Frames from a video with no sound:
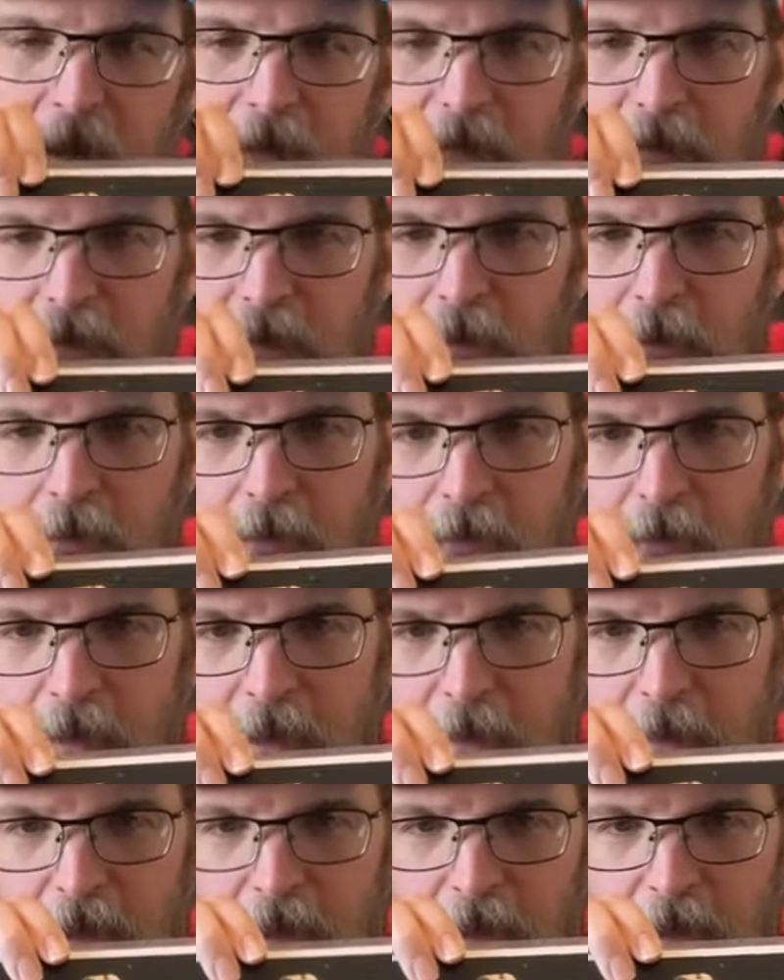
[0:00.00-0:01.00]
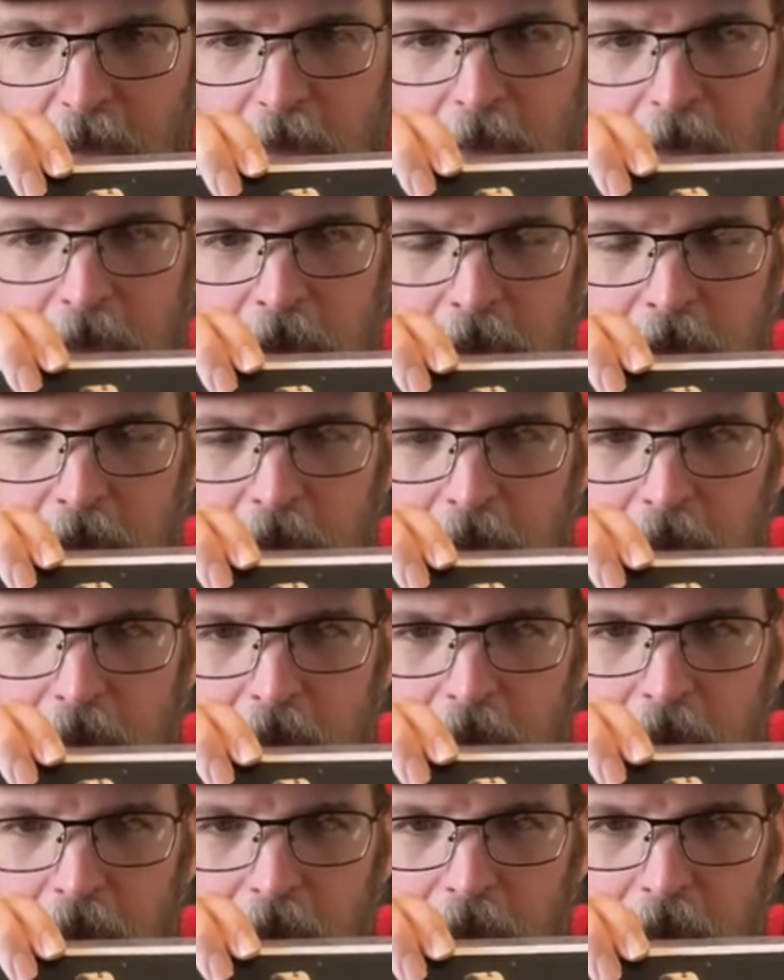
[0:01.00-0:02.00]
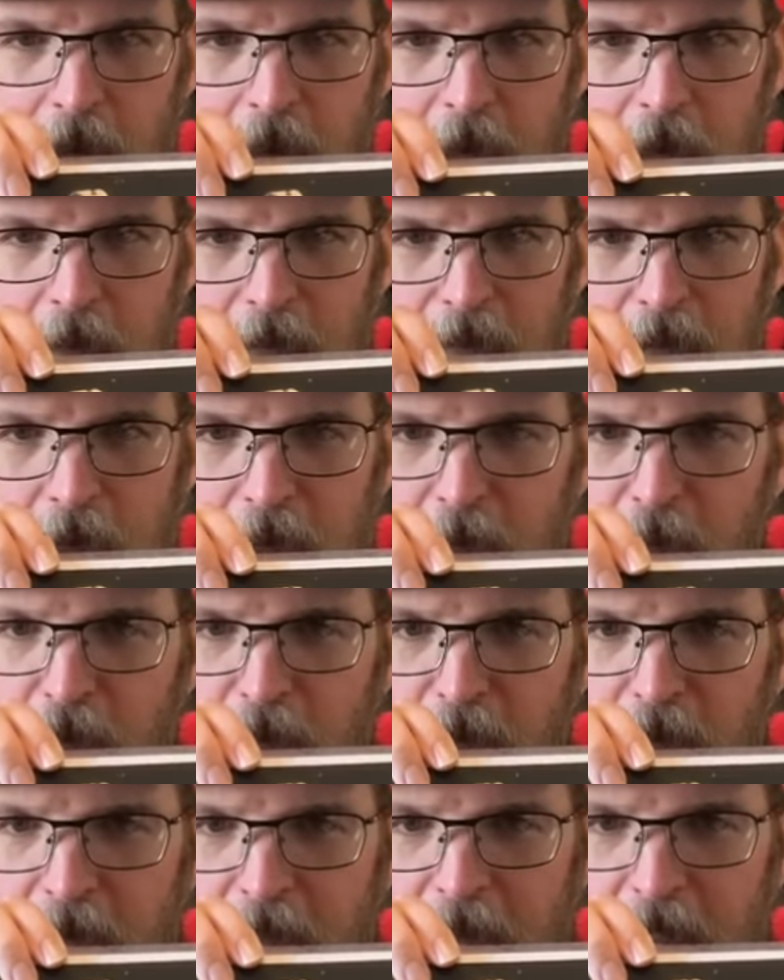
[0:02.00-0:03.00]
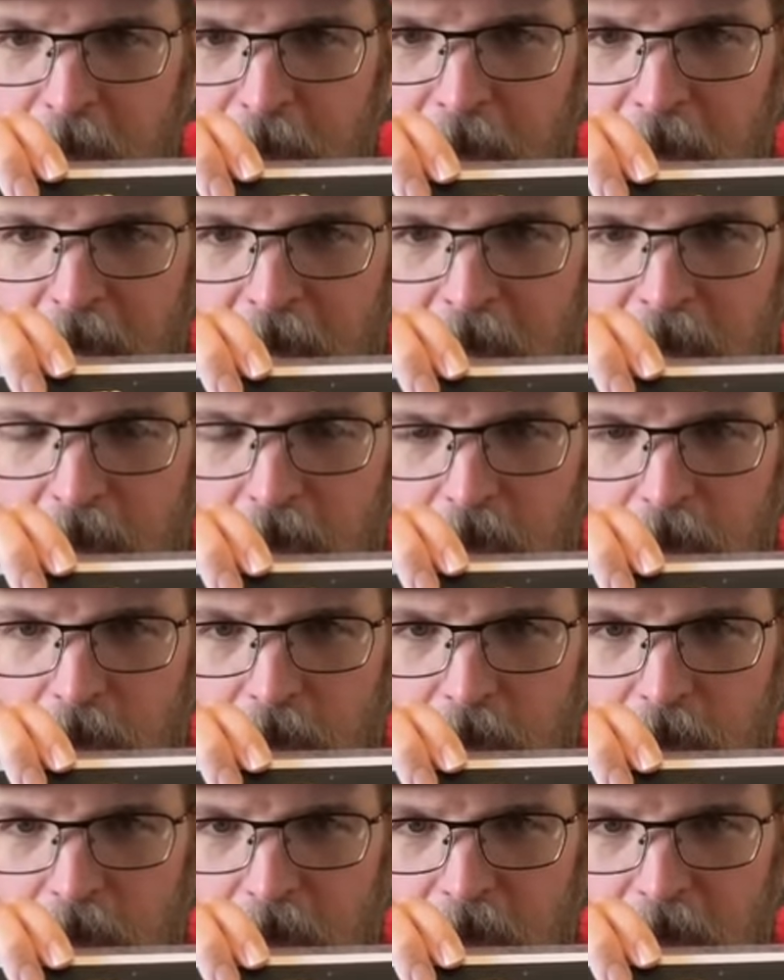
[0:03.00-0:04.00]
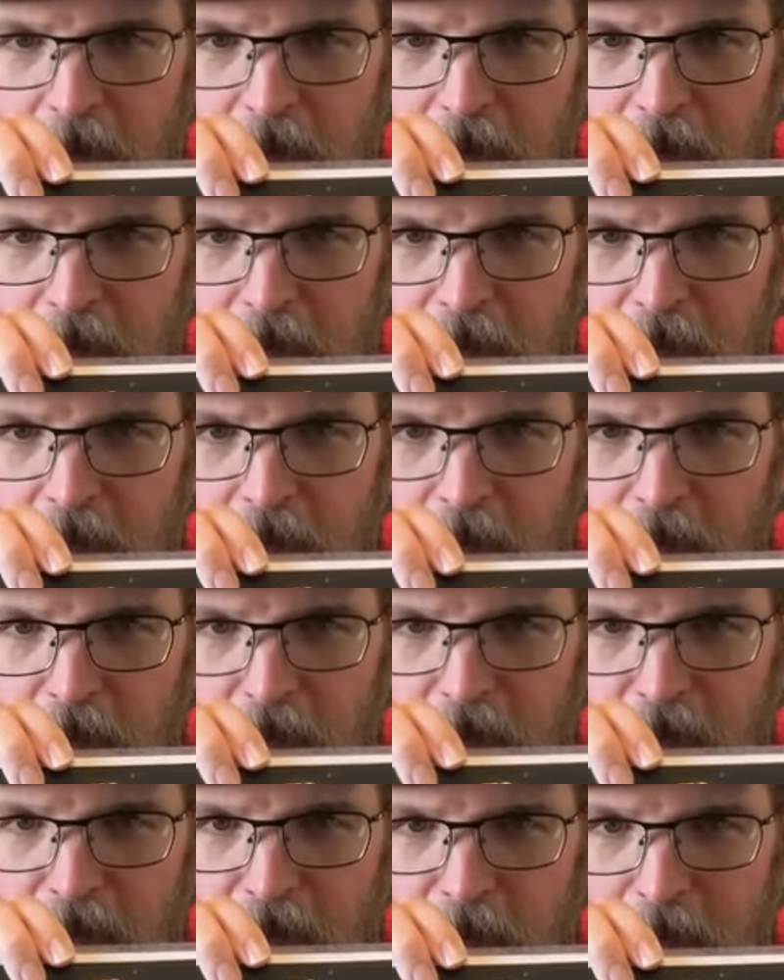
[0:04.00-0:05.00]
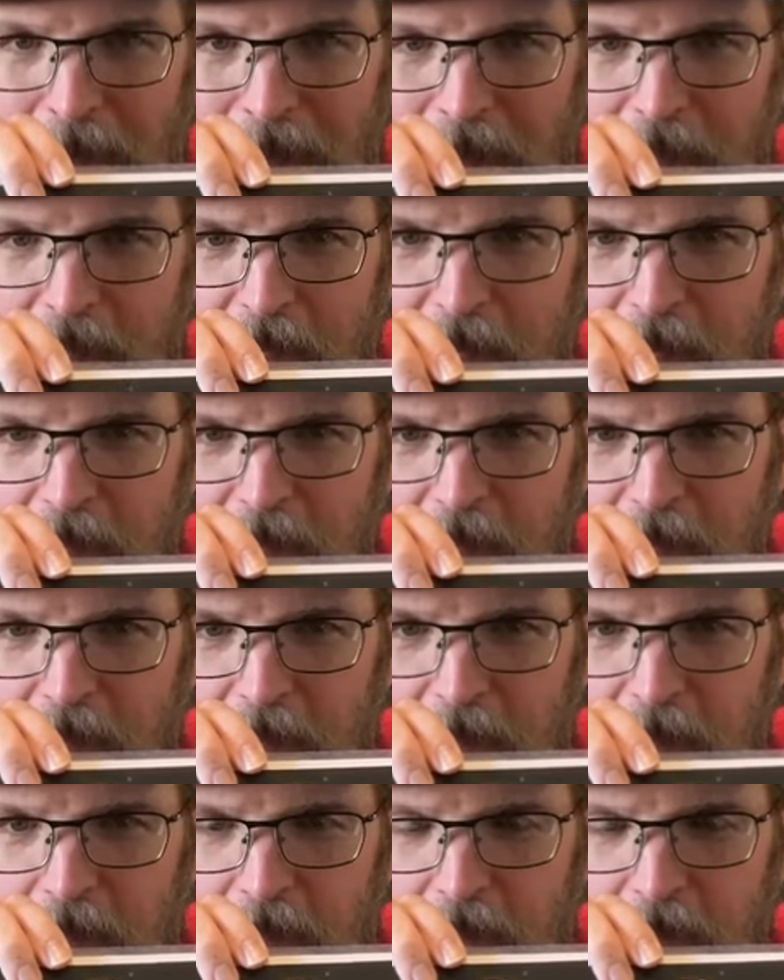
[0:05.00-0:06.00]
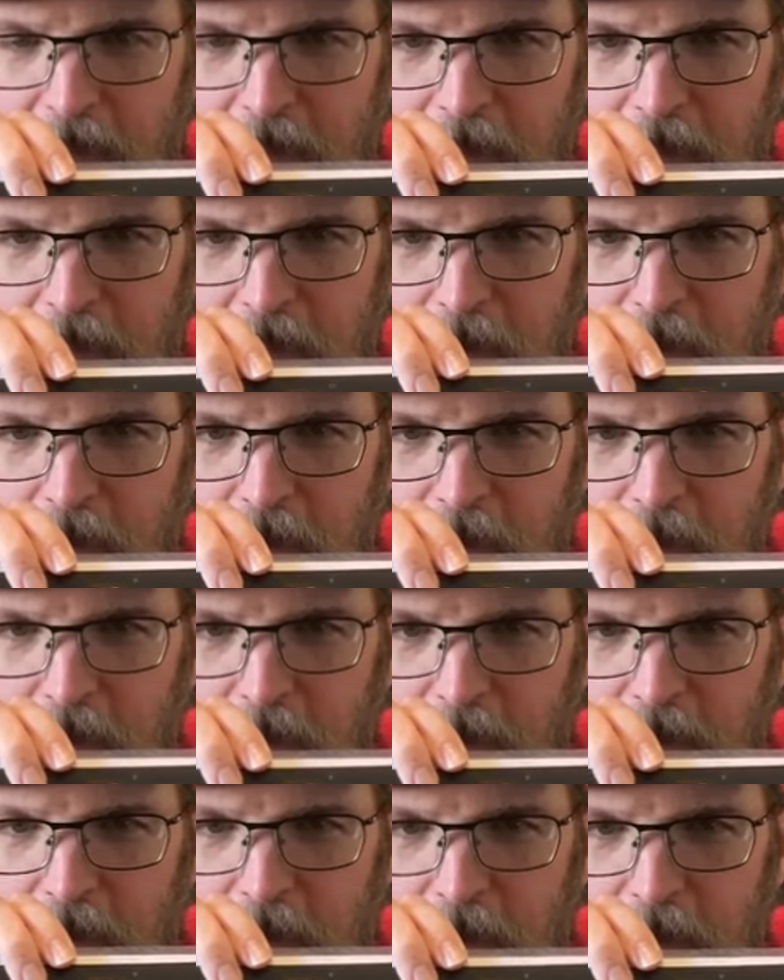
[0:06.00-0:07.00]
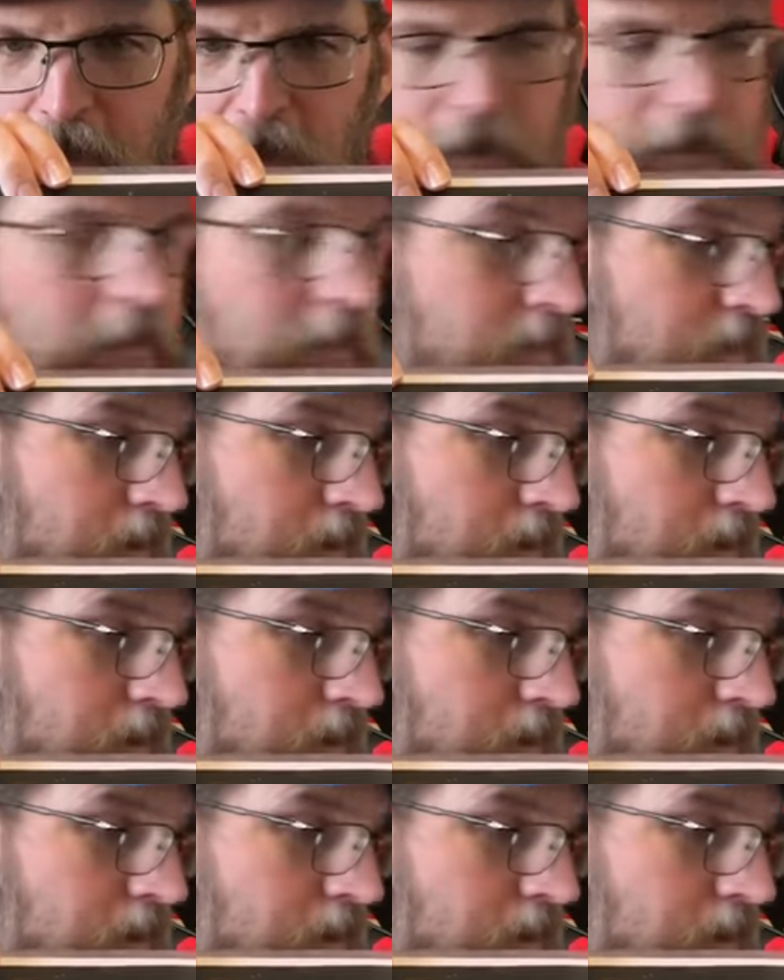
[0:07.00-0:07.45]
If so, let me know. I'll try to move on and get back to you, but we've got a print for Malachi. We're gonna do this.